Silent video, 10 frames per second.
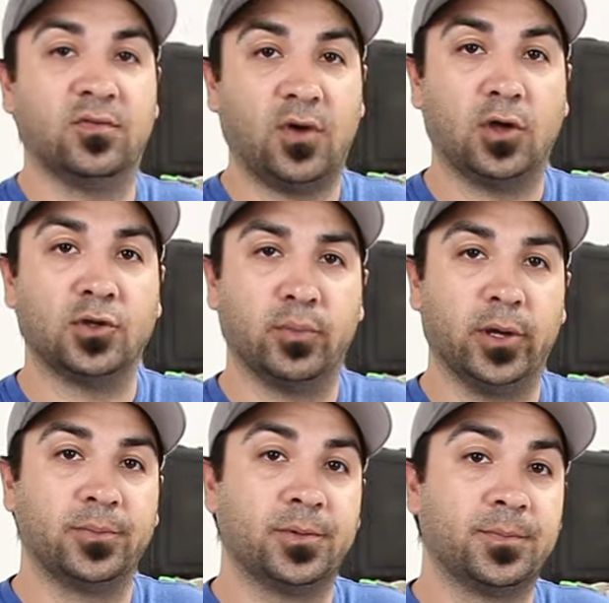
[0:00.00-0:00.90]
the volume
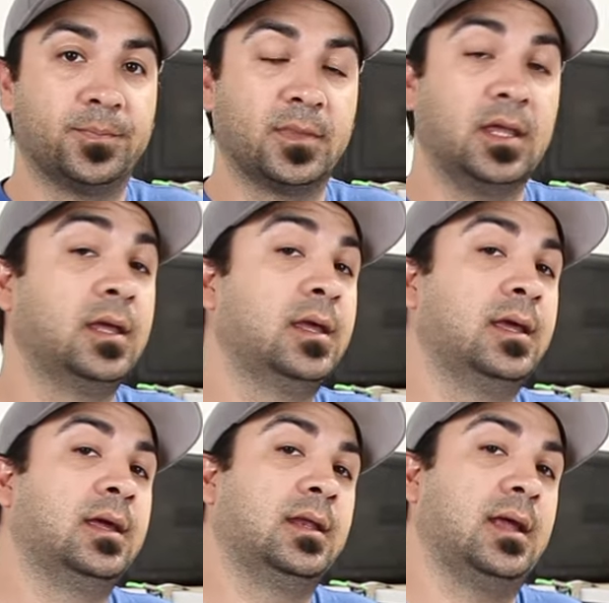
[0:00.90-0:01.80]
up.
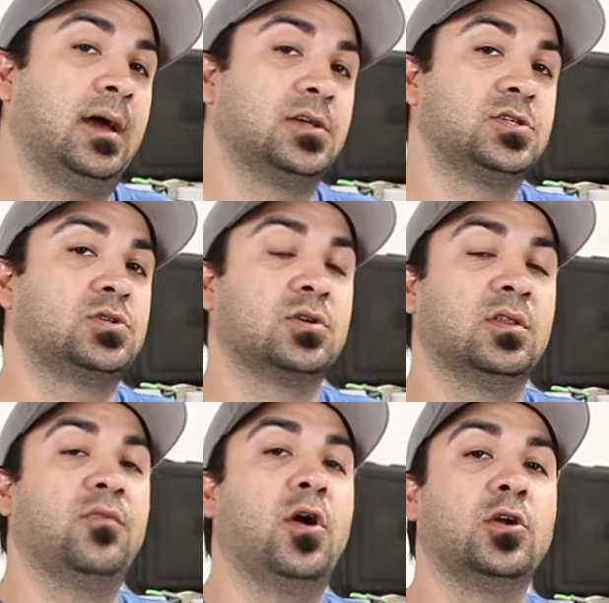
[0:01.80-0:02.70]
As you
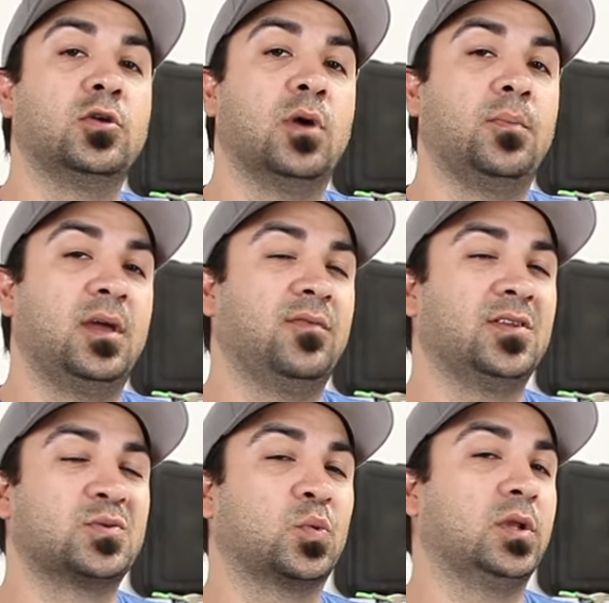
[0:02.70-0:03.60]
turn the volume up, if
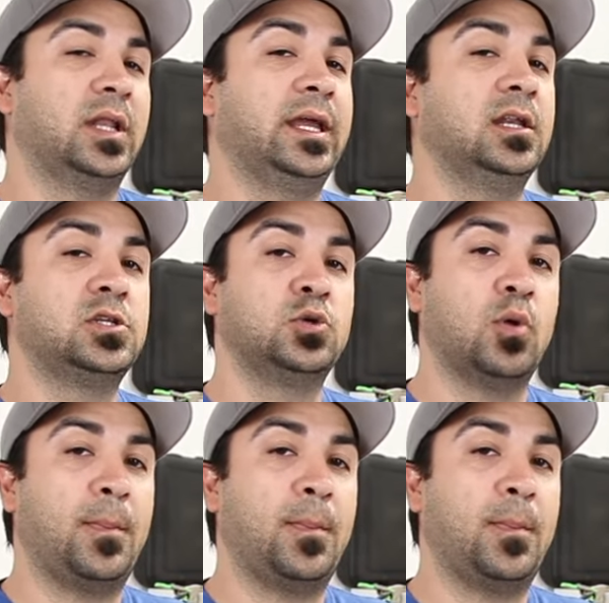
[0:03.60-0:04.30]
it's related to a